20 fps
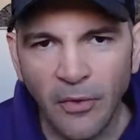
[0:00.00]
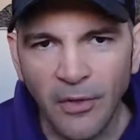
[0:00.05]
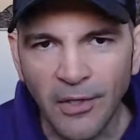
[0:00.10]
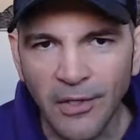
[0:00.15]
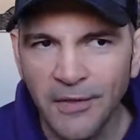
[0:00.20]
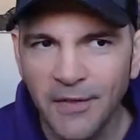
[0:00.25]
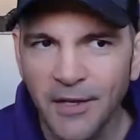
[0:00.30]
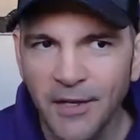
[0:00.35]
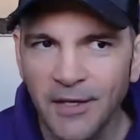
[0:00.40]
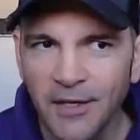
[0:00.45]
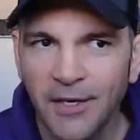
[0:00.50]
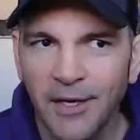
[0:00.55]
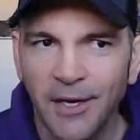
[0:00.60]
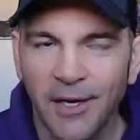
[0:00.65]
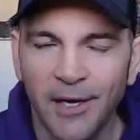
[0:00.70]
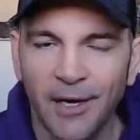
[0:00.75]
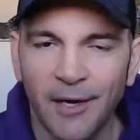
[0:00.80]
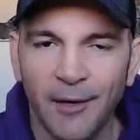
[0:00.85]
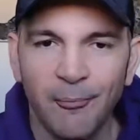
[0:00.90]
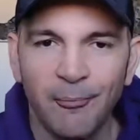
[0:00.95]
And then
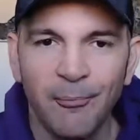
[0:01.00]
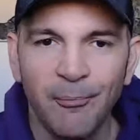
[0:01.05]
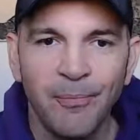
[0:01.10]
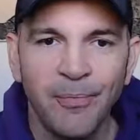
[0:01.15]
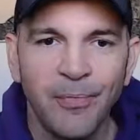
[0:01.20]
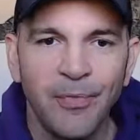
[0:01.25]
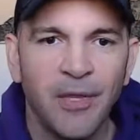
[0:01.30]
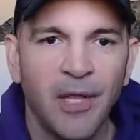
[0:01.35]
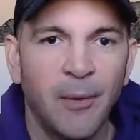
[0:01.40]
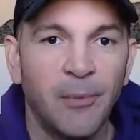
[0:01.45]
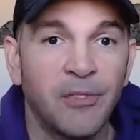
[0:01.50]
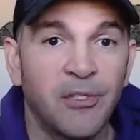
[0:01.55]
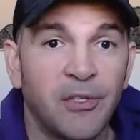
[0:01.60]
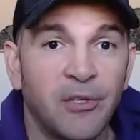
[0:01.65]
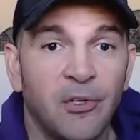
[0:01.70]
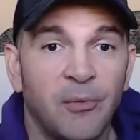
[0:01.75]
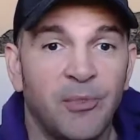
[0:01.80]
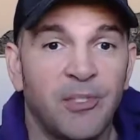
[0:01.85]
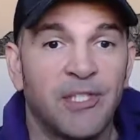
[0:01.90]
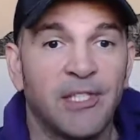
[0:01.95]
I was a
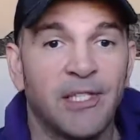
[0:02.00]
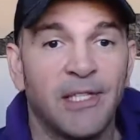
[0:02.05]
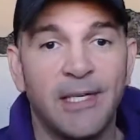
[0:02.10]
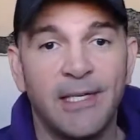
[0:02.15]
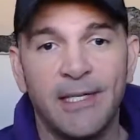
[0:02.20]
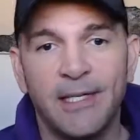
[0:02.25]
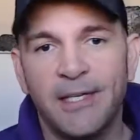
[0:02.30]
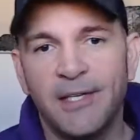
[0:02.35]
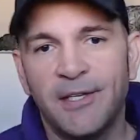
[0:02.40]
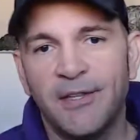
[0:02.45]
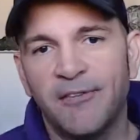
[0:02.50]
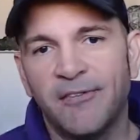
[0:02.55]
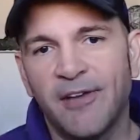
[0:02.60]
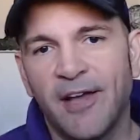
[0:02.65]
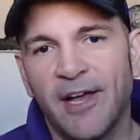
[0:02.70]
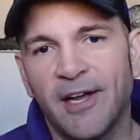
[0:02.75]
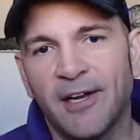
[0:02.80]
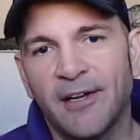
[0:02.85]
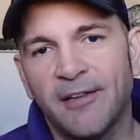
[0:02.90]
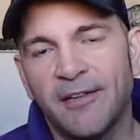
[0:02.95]
little bit delighted in the
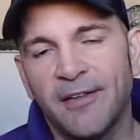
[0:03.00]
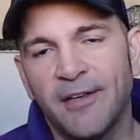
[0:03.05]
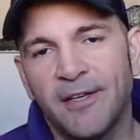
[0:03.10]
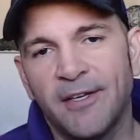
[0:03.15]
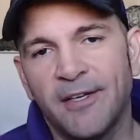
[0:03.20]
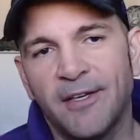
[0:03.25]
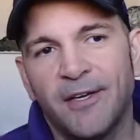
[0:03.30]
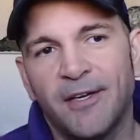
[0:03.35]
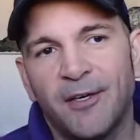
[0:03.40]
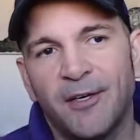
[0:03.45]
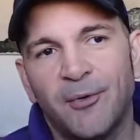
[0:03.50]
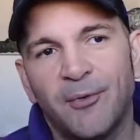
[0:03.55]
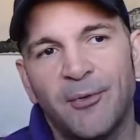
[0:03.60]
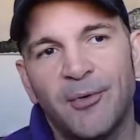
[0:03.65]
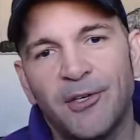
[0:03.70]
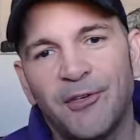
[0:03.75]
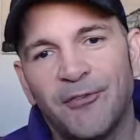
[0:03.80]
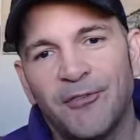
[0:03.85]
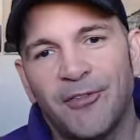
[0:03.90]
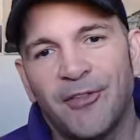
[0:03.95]
fact that
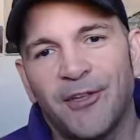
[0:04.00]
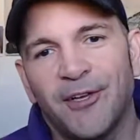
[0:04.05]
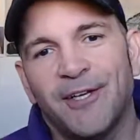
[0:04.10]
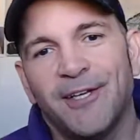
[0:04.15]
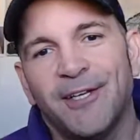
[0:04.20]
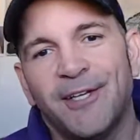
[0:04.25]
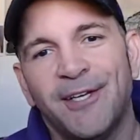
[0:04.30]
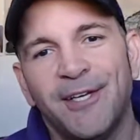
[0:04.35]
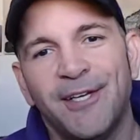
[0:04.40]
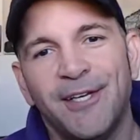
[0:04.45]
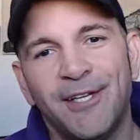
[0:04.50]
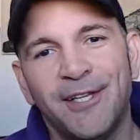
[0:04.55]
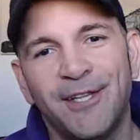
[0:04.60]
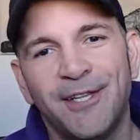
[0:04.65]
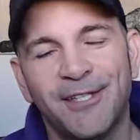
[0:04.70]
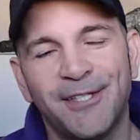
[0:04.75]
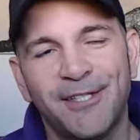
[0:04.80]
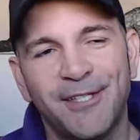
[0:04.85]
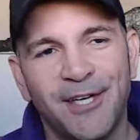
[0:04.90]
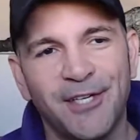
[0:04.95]
one of the
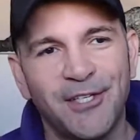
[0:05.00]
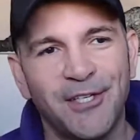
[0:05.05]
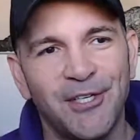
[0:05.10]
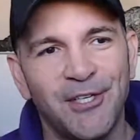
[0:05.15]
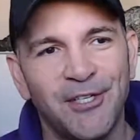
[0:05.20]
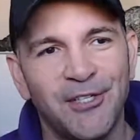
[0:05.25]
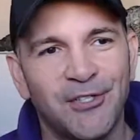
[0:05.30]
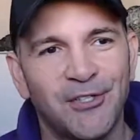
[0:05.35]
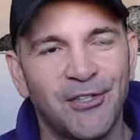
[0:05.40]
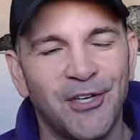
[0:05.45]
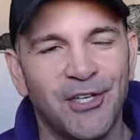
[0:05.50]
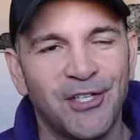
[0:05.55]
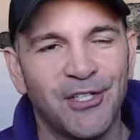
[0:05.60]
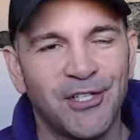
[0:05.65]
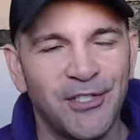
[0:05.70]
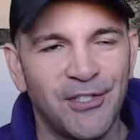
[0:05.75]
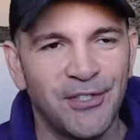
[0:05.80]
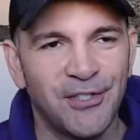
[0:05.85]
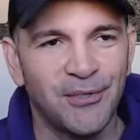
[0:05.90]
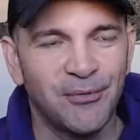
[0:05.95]
section
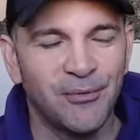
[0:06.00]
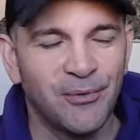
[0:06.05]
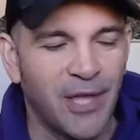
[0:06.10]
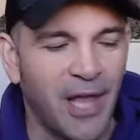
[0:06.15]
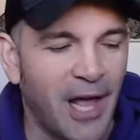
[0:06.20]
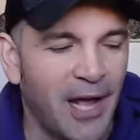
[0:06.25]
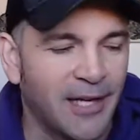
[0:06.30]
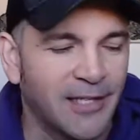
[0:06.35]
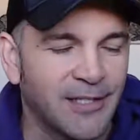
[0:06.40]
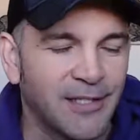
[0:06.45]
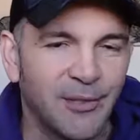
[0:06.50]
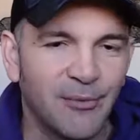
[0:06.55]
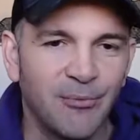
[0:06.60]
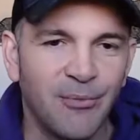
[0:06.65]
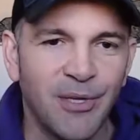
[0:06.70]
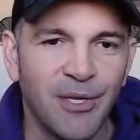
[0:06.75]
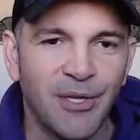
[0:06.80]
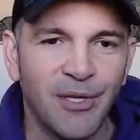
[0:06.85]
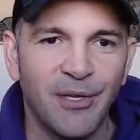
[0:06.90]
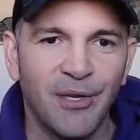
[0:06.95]
instructions in Relax and
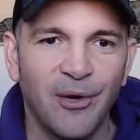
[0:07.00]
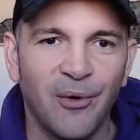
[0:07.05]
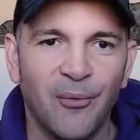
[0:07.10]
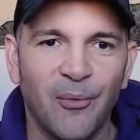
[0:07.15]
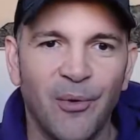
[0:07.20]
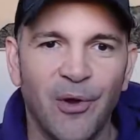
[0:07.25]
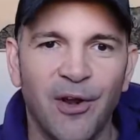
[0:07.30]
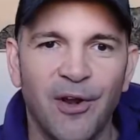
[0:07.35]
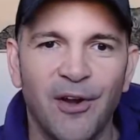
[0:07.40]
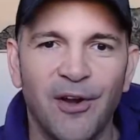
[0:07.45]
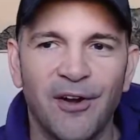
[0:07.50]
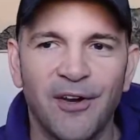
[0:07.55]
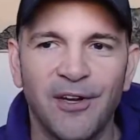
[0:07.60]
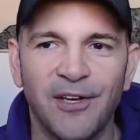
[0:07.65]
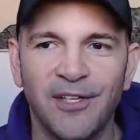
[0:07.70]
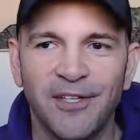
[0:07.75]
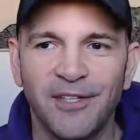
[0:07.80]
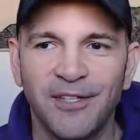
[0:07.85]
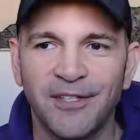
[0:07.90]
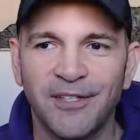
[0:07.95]
Be Aware
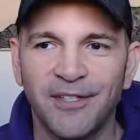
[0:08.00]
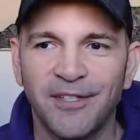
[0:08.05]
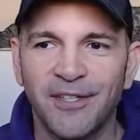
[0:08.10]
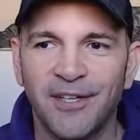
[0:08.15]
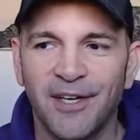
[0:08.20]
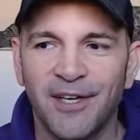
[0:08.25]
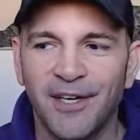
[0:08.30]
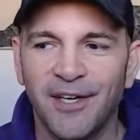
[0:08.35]
is